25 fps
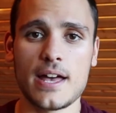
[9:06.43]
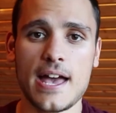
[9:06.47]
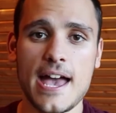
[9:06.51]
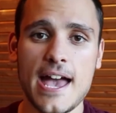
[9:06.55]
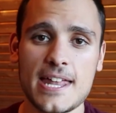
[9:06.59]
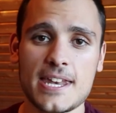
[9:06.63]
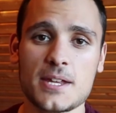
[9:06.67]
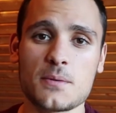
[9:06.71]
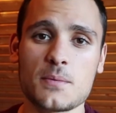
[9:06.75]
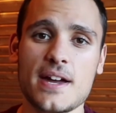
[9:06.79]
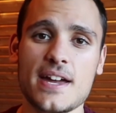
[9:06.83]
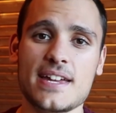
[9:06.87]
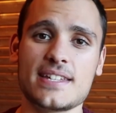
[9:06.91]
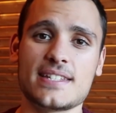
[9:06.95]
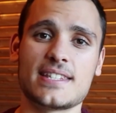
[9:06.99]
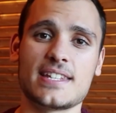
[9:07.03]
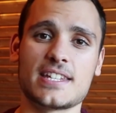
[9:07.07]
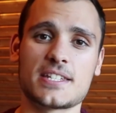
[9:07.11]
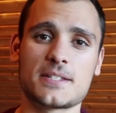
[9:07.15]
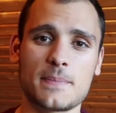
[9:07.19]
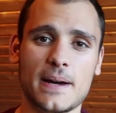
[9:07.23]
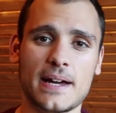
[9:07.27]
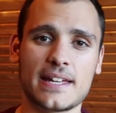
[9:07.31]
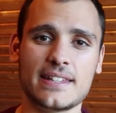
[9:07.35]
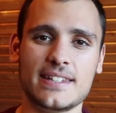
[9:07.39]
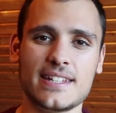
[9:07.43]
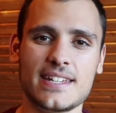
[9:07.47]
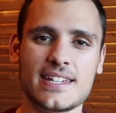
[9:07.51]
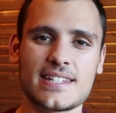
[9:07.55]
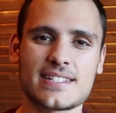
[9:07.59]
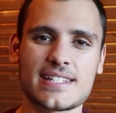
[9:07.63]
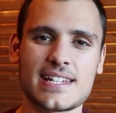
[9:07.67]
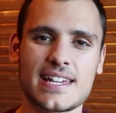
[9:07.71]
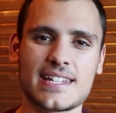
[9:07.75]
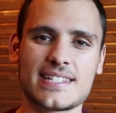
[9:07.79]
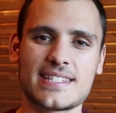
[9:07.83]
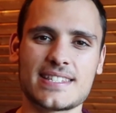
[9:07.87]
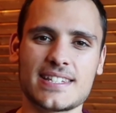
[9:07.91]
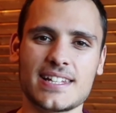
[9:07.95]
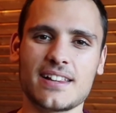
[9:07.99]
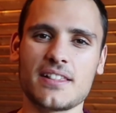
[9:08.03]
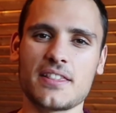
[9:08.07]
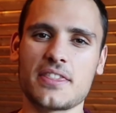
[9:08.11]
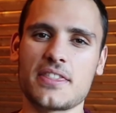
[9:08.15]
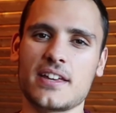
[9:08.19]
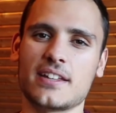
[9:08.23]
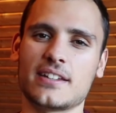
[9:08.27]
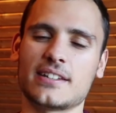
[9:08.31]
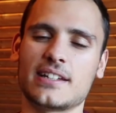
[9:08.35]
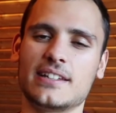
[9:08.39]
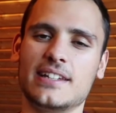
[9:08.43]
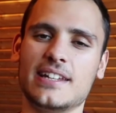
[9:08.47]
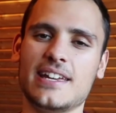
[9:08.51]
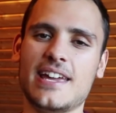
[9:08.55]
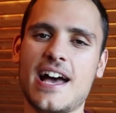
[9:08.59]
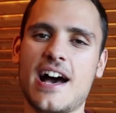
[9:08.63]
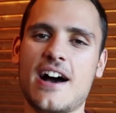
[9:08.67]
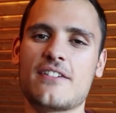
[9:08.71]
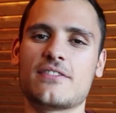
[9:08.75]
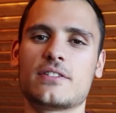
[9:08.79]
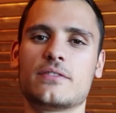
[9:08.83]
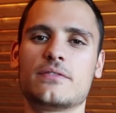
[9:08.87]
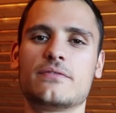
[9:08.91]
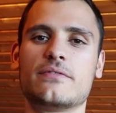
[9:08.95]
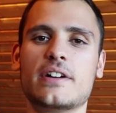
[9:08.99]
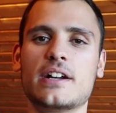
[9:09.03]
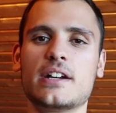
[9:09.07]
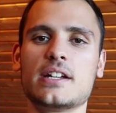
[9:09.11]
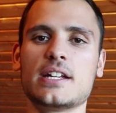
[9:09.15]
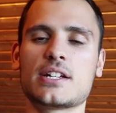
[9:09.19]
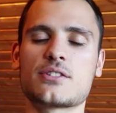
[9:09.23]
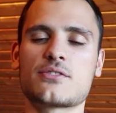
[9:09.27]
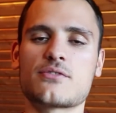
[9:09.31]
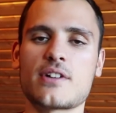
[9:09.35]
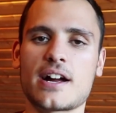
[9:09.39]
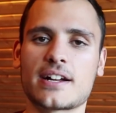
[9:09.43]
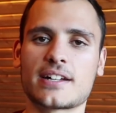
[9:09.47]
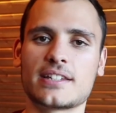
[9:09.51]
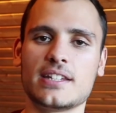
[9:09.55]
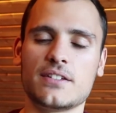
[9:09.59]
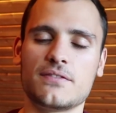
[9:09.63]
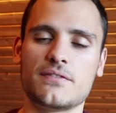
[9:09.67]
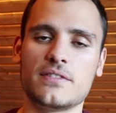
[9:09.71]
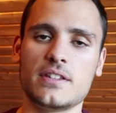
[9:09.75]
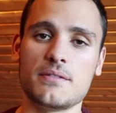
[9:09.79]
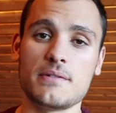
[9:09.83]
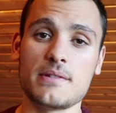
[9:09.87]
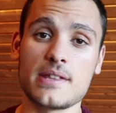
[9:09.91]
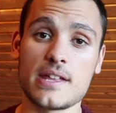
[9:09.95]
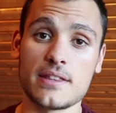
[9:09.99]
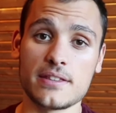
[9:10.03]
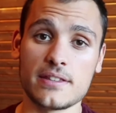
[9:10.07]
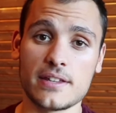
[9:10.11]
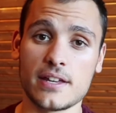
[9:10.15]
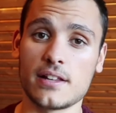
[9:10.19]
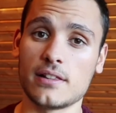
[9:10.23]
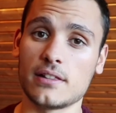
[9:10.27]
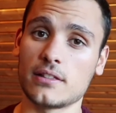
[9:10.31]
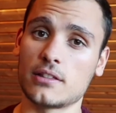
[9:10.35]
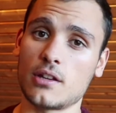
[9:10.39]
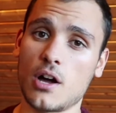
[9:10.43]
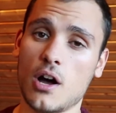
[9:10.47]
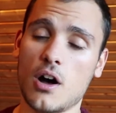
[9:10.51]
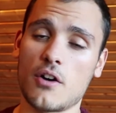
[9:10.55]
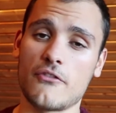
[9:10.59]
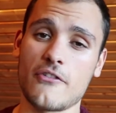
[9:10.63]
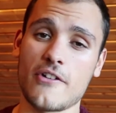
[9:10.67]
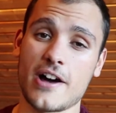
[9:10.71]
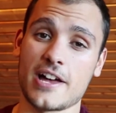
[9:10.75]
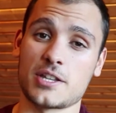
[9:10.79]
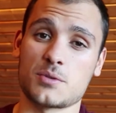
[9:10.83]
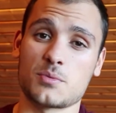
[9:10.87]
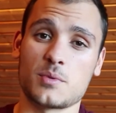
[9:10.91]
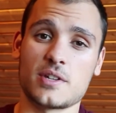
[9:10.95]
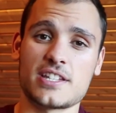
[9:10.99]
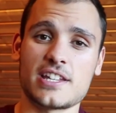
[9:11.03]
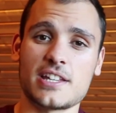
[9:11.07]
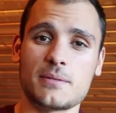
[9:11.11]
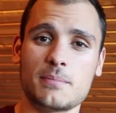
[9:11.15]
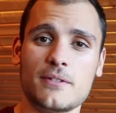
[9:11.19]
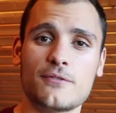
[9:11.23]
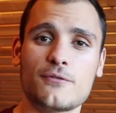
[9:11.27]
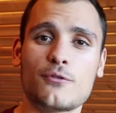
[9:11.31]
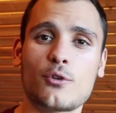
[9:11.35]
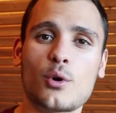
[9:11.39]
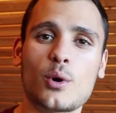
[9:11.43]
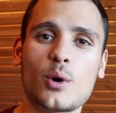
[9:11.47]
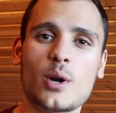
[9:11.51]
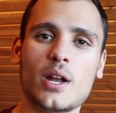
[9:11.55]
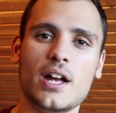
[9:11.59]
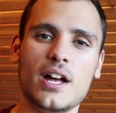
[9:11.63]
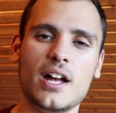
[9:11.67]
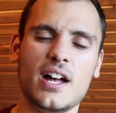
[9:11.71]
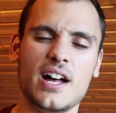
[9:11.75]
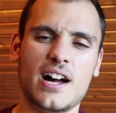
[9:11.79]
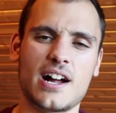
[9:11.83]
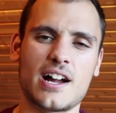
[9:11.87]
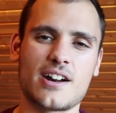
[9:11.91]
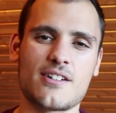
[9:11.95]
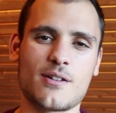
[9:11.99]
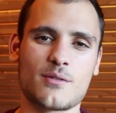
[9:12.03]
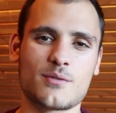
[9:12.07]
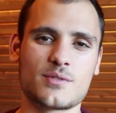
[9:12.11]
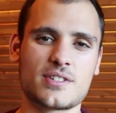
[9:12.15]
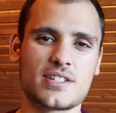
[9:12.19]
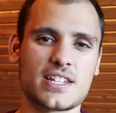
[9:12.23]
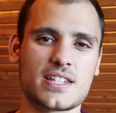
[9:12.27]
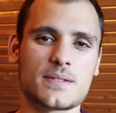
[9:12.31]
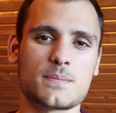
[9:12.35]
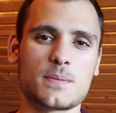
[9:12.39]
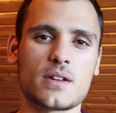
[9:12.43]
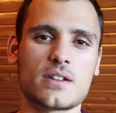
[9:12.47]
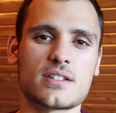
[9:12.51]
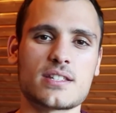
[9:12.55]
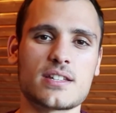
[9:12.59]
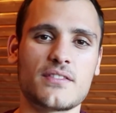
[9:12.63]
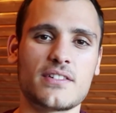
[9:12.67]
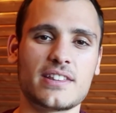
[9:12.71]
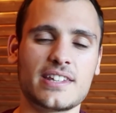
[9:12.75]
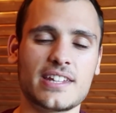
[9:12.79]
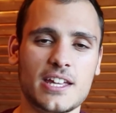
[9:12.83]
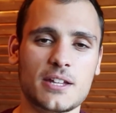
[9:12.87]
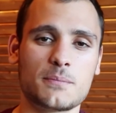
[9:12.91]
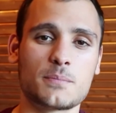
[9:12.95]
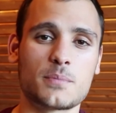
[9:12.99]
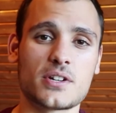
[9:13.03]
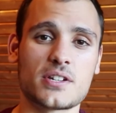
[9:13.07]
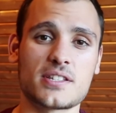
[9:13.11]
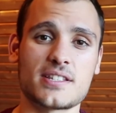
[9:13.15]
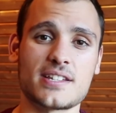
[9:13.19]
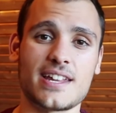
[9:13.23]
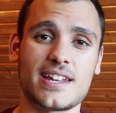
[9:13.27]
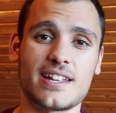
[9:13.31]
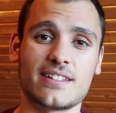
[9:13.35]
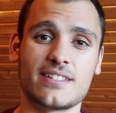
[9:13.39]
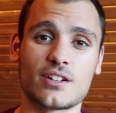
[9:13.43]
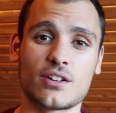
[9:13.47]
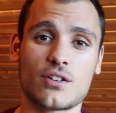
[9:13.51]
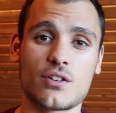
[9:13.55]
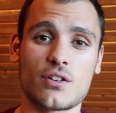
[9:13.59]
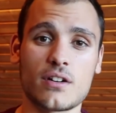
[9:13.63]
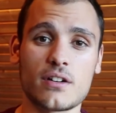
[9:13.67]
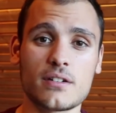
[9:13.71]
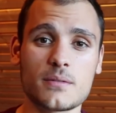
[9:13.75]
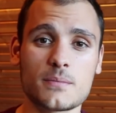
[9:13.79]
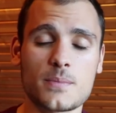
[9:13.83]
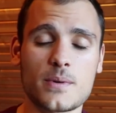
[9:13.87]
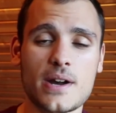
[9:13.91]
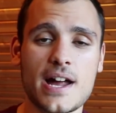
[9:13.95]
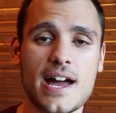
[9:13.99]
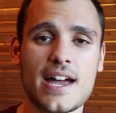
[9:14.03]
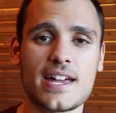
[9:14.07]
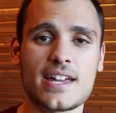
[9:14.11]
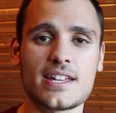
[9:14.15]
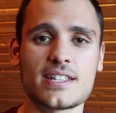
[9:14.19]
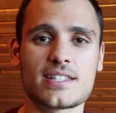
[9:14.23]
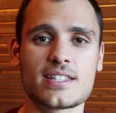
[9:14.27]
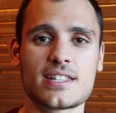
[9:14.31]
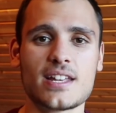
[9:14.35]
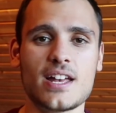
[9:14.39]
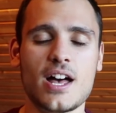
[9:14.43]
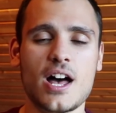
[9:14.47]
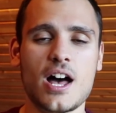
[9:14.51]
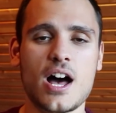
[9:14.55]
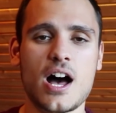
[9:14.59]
Anyways, despite this, I still think that they have a very attractive dividend yield of, as we said before, around 6.78% at the current price,